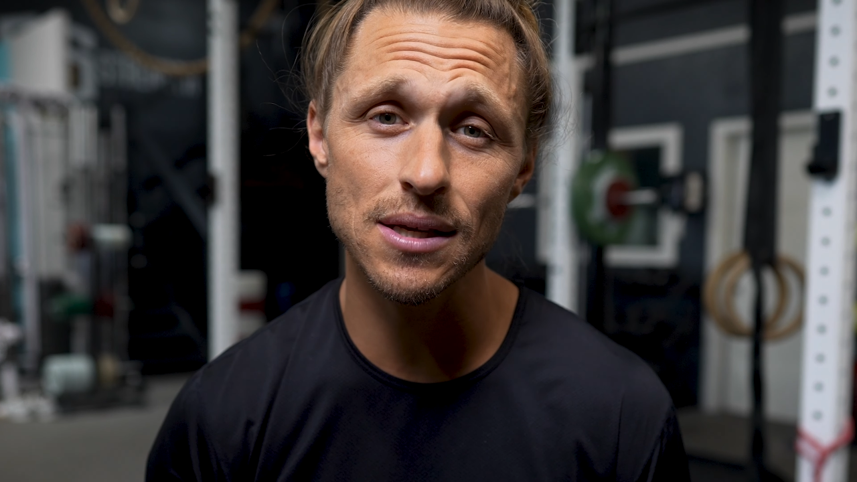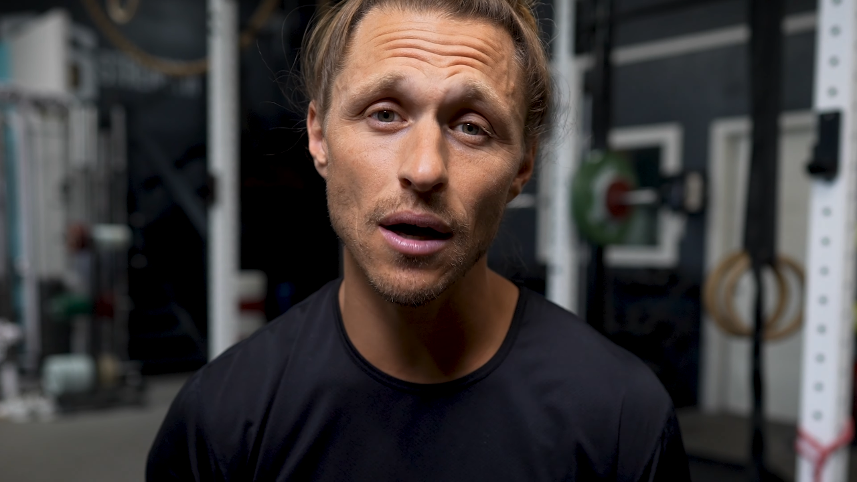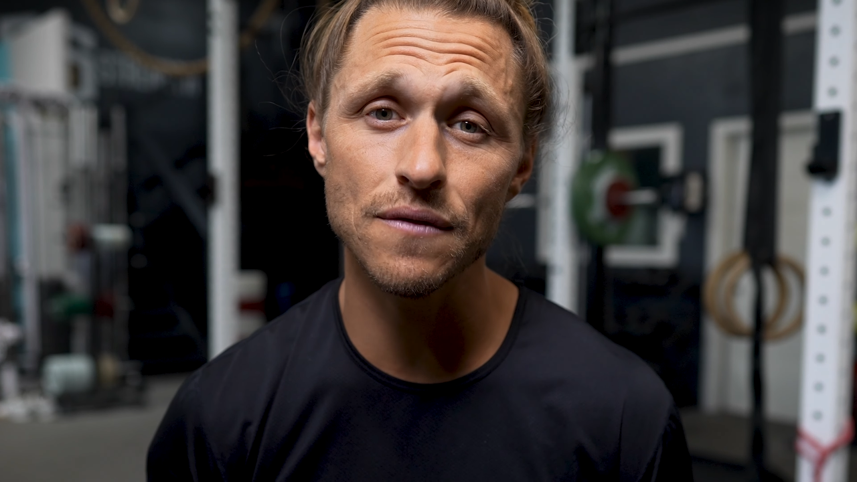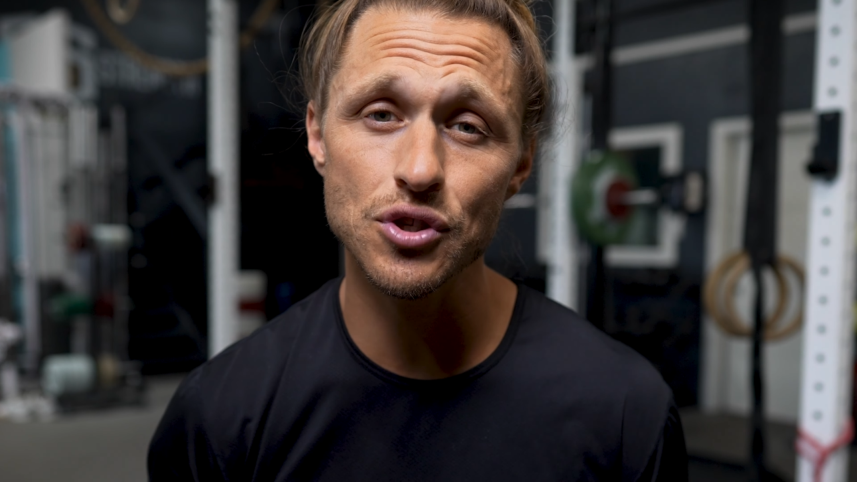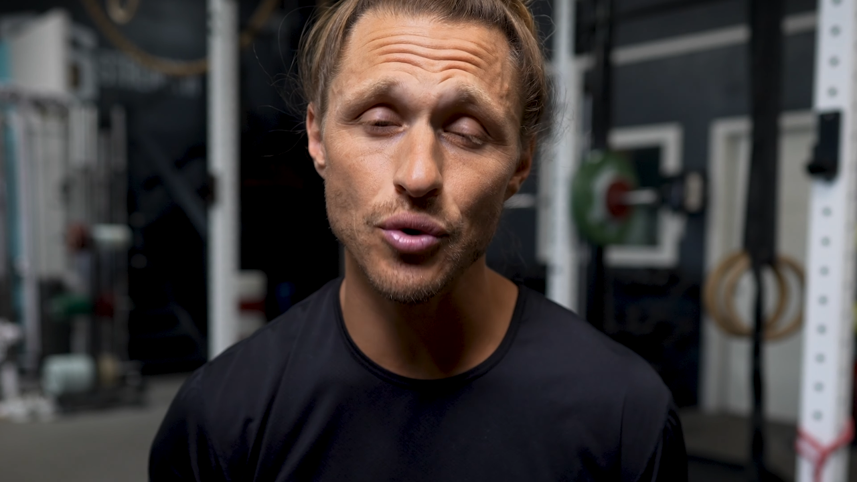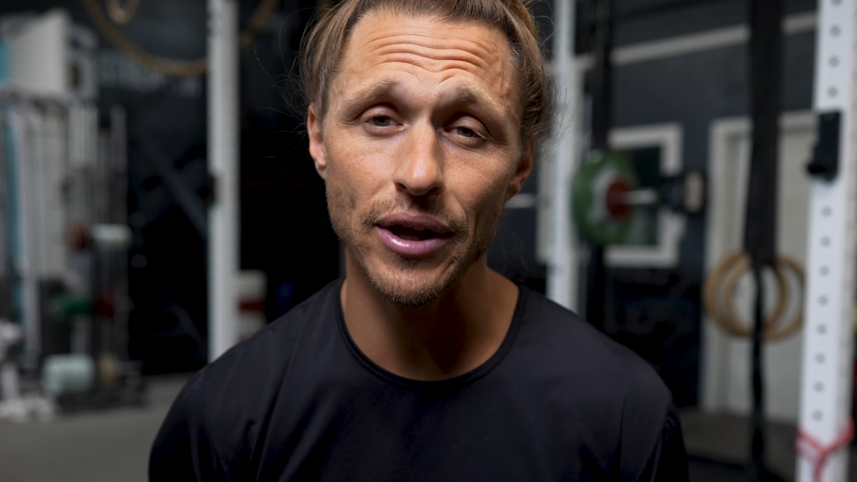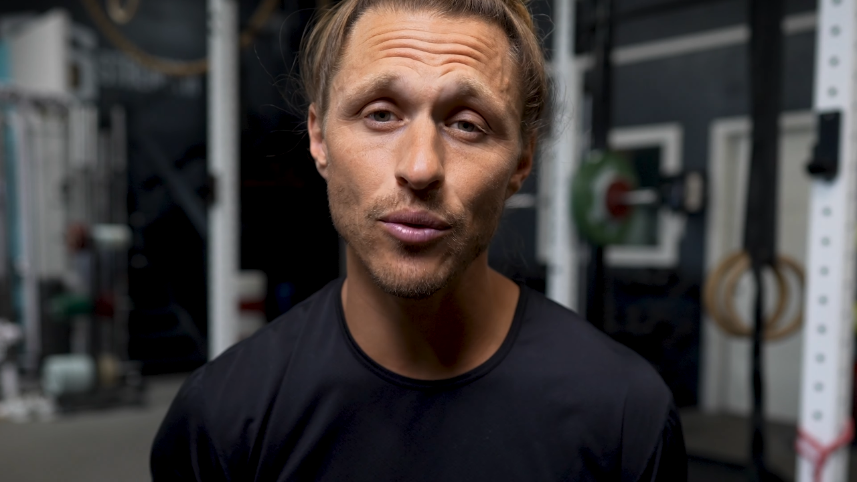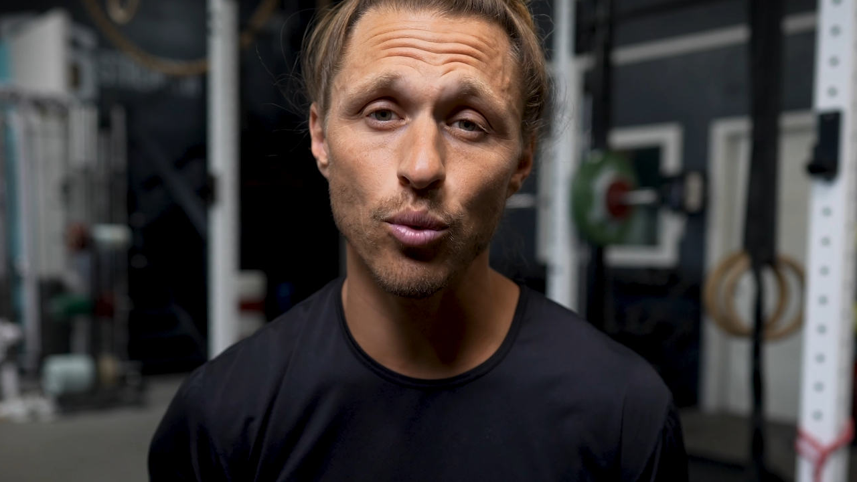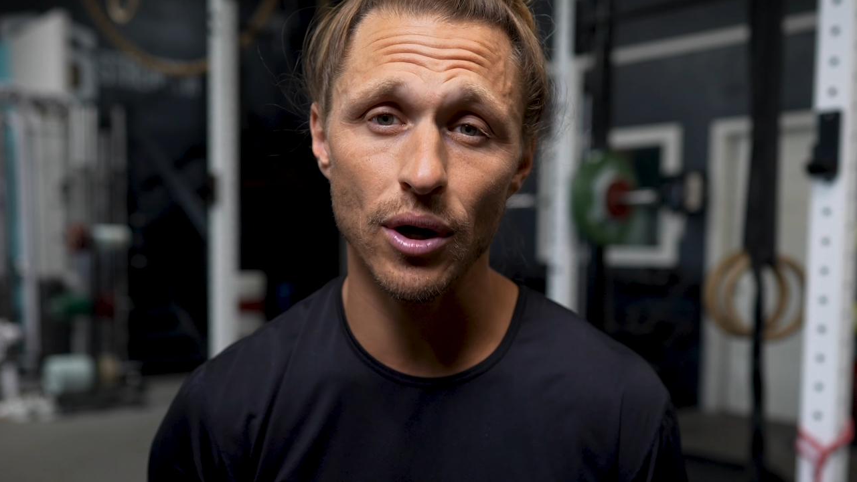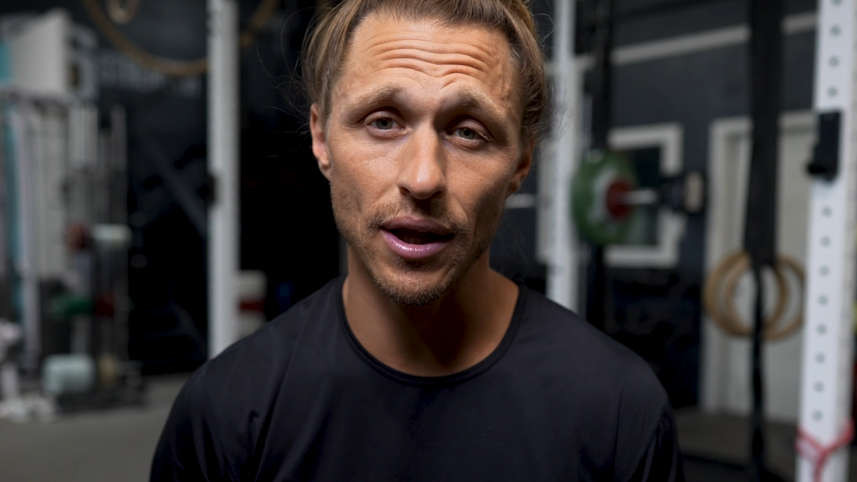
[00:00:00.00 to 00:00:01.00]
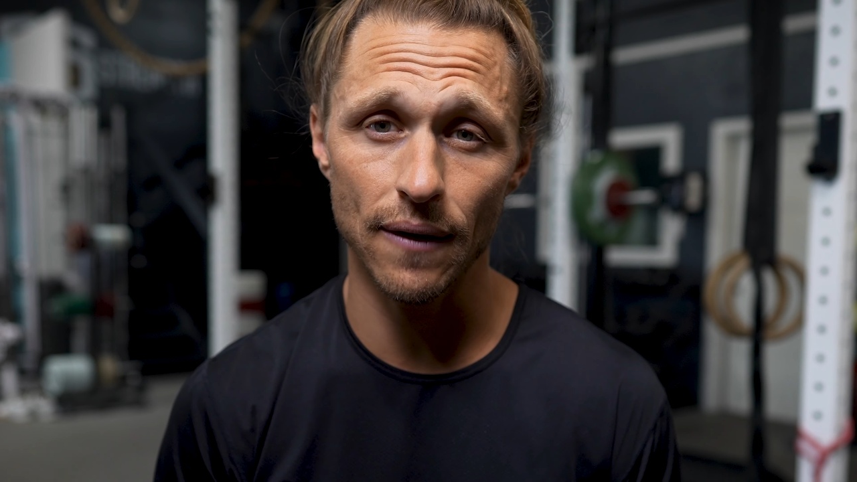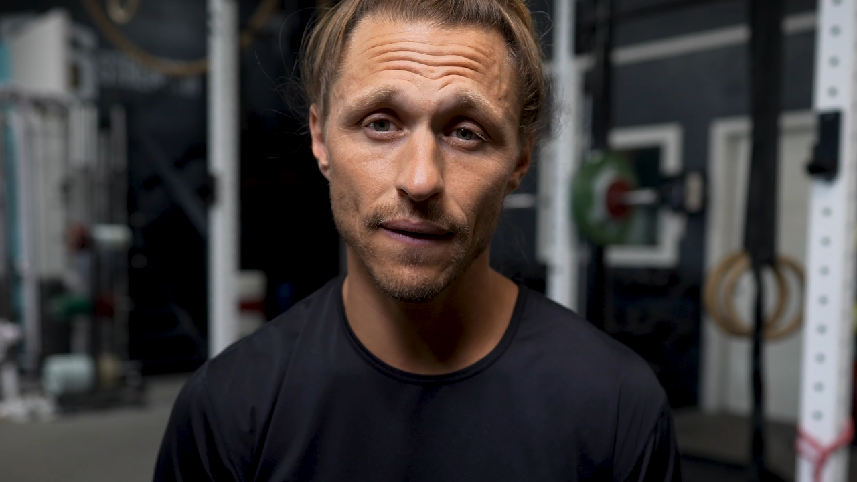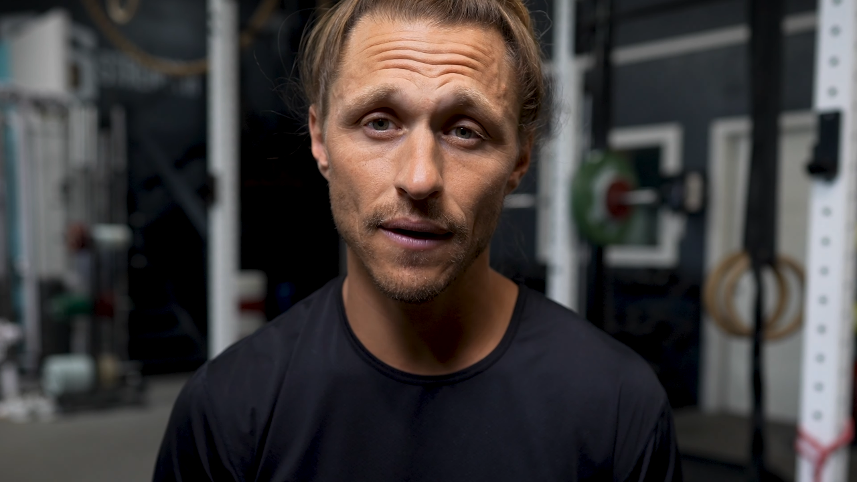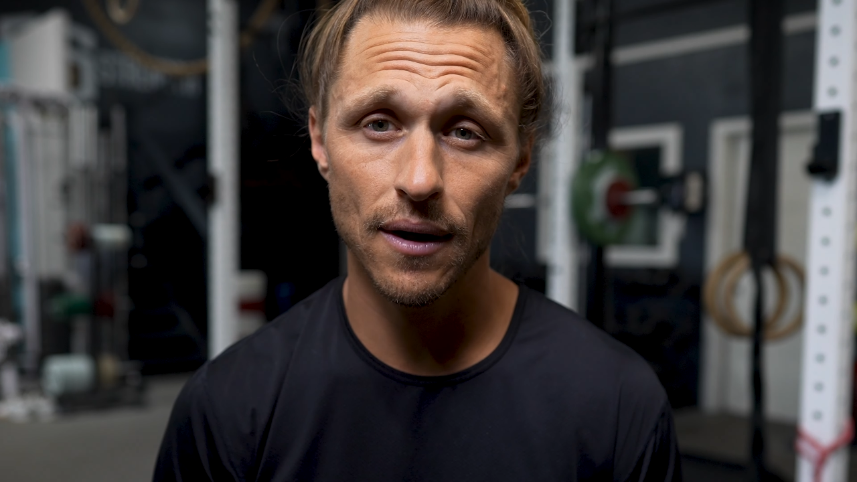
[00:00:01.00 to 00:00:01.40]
of strength work in.